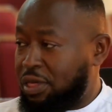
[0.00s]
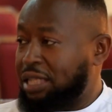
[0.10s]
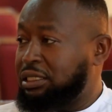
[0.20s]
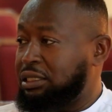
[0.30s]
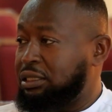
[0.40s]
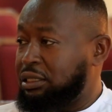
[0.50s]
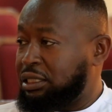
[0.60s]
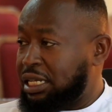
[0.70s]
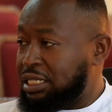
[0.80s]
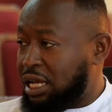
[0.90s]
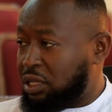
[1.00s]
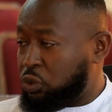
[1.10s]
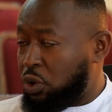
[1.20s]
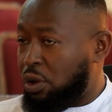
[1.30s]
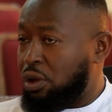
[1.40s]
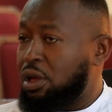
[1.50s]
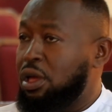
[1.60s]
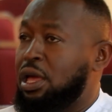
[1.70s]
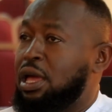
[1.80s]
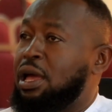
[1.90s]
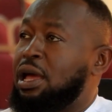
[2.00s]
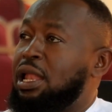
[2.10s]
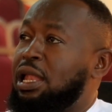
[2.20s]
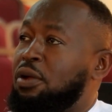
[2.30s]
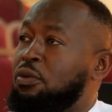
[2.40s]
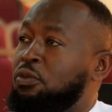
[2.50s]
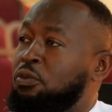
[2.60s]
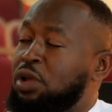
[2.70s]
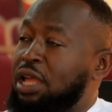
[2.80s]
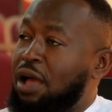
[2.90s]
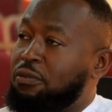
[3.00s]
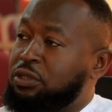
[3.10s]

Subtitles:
that center as well. We have